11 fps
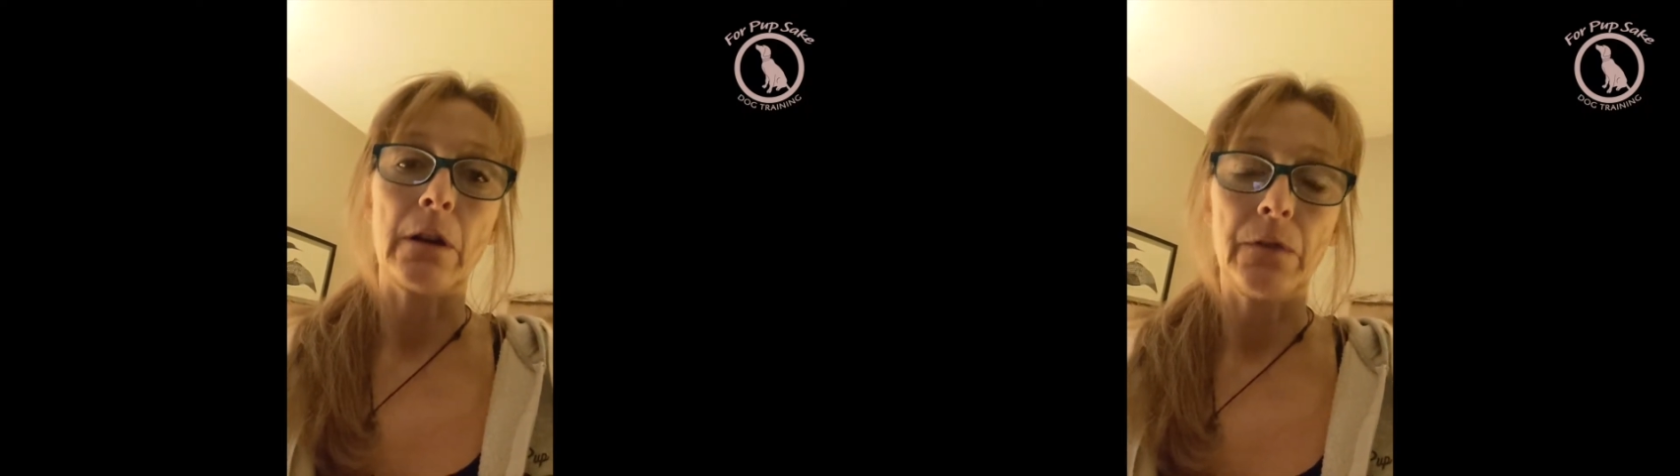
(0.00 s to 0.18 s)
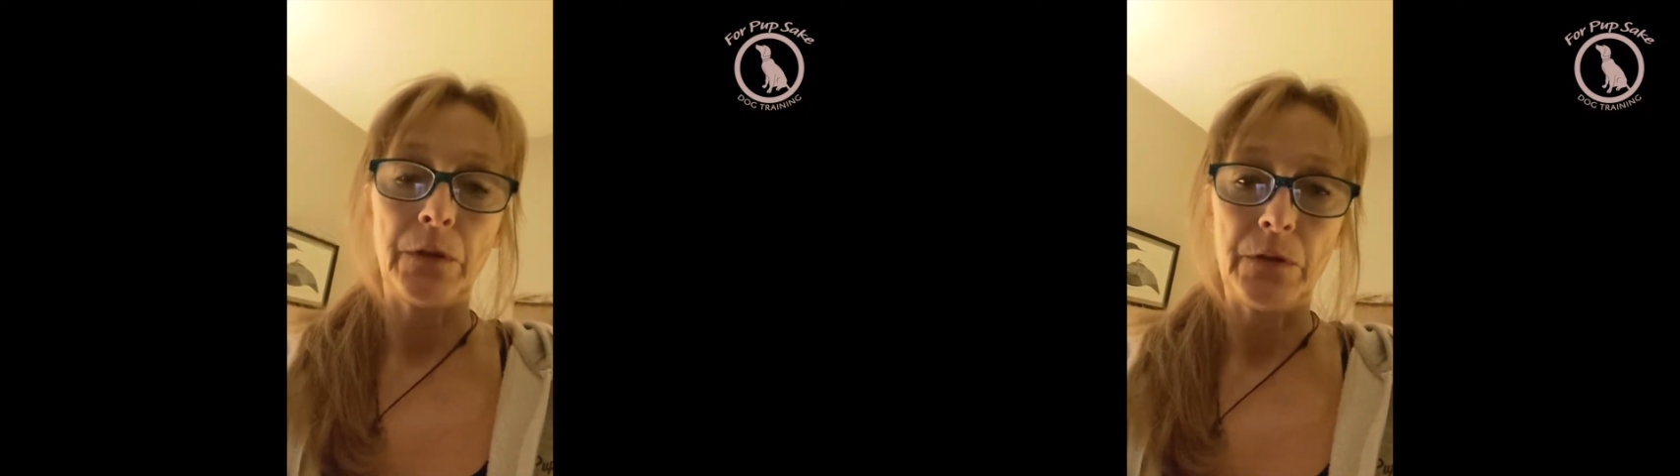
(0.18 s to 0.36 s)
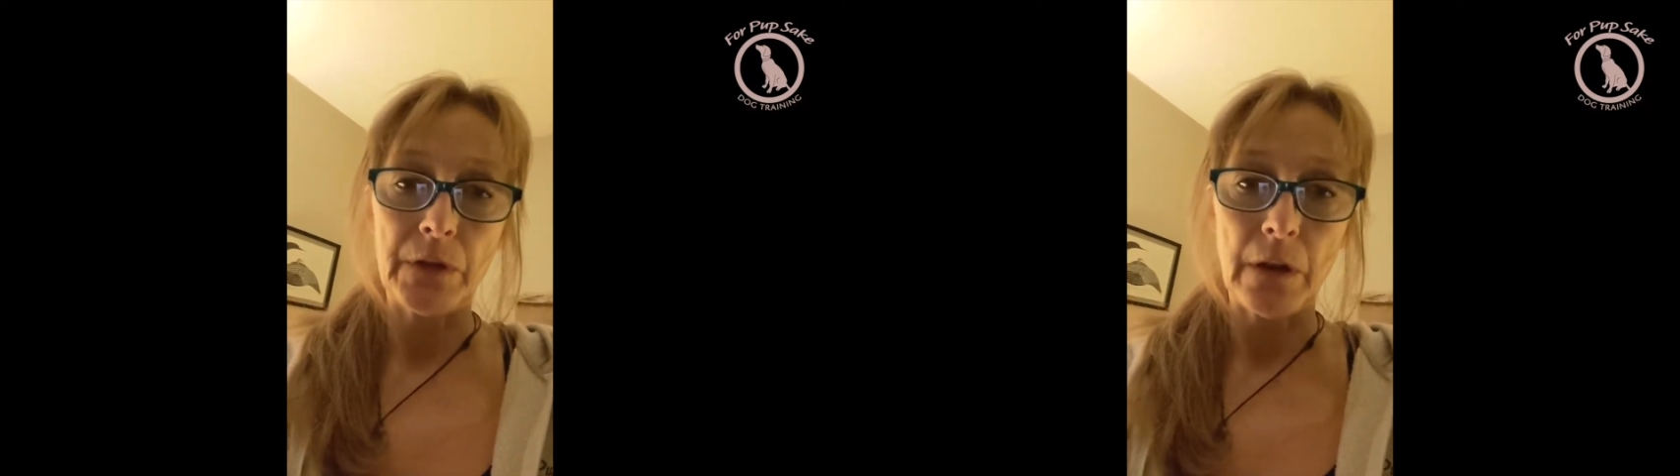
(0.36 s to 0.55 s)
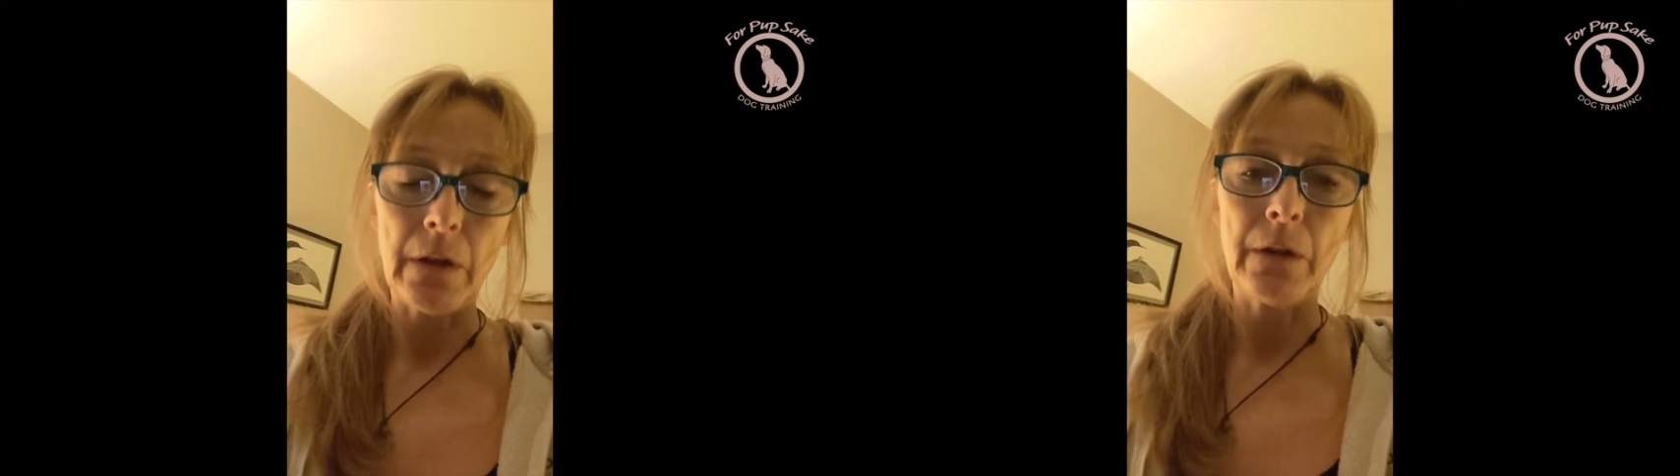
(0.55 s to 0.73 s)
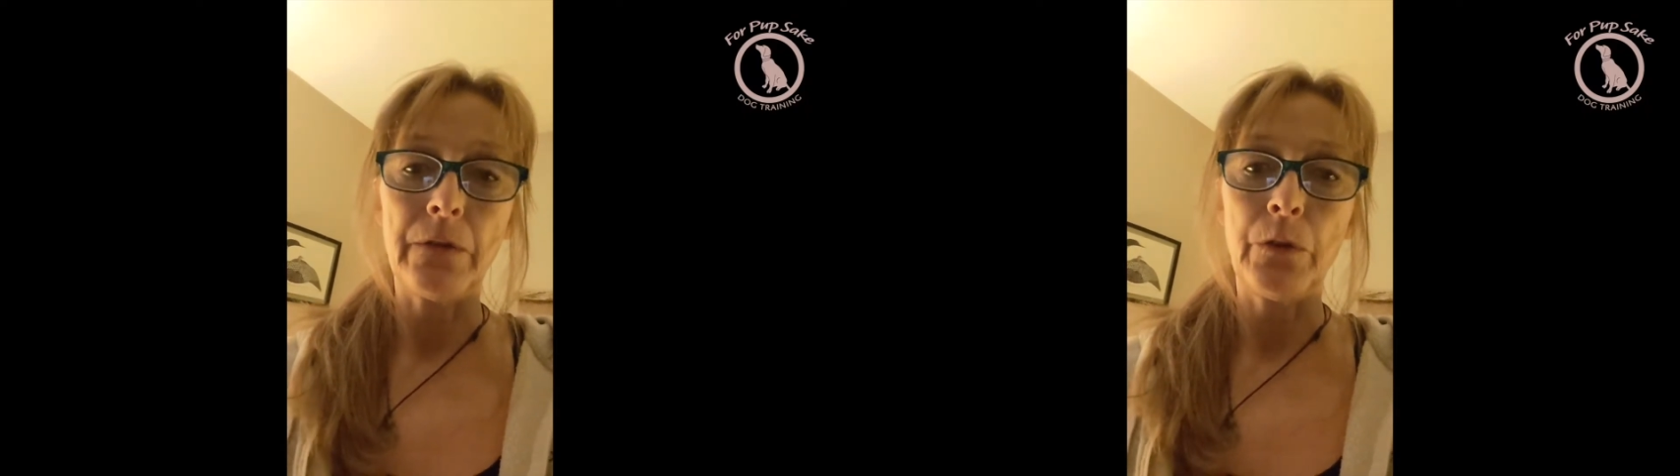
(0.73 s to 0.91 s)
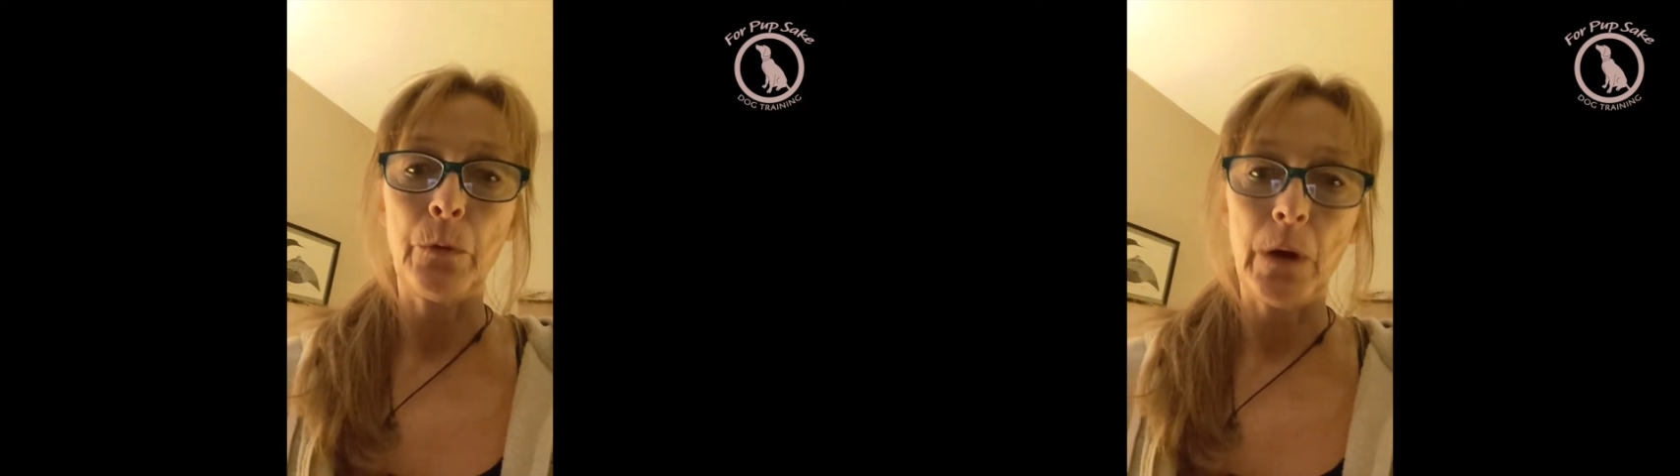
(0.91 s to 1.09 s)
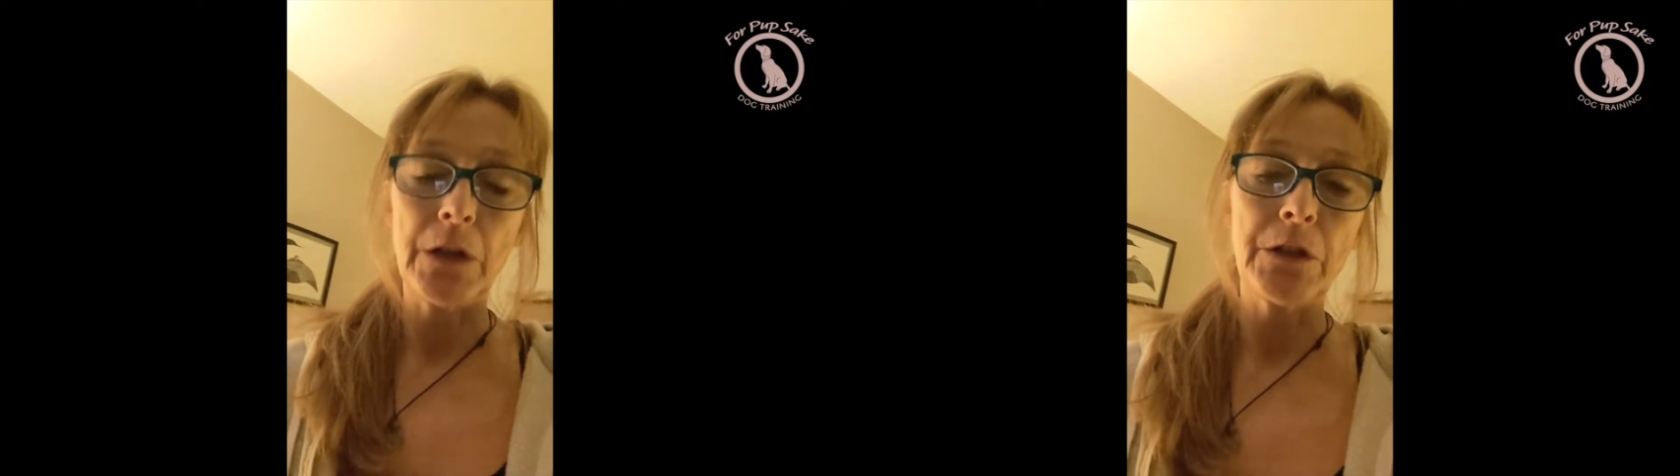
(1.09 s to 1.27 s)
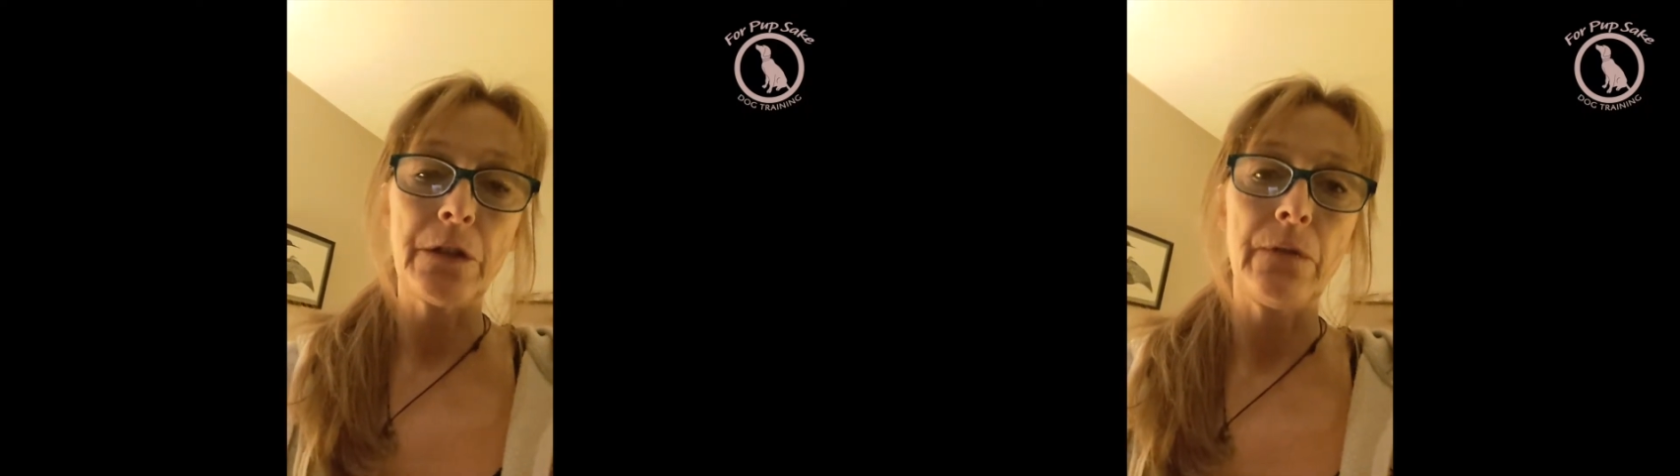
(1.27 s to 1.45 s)
if you
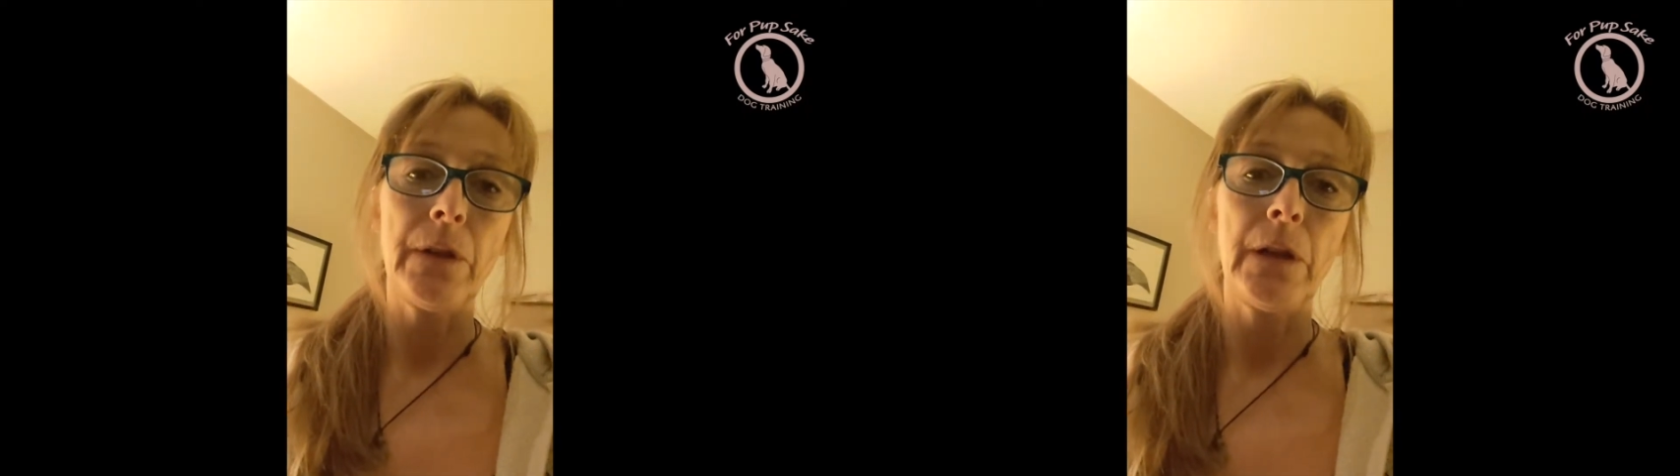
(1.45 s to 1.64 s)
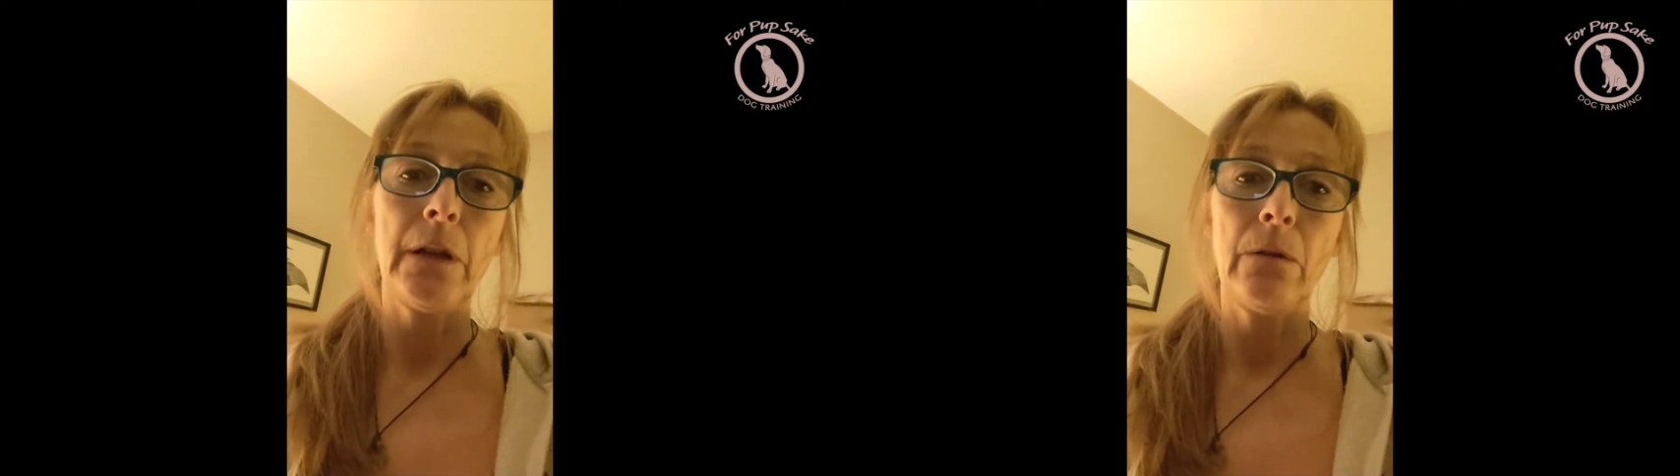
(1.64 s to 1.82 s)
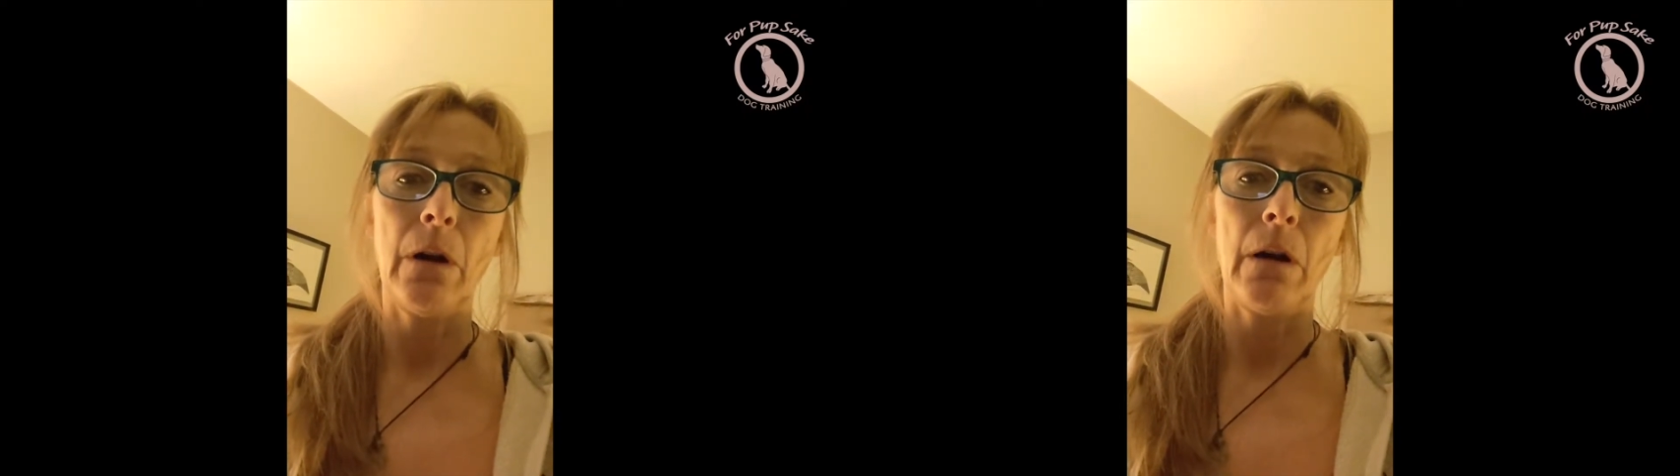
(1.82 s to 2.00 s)
watch the video